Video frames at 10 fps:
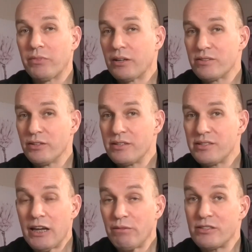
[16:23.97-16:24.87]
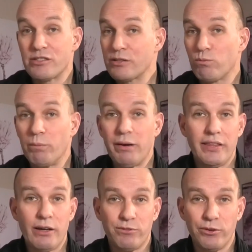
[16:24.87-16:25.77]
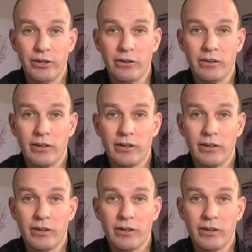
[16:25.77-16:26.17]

So the savings just won't be there for you.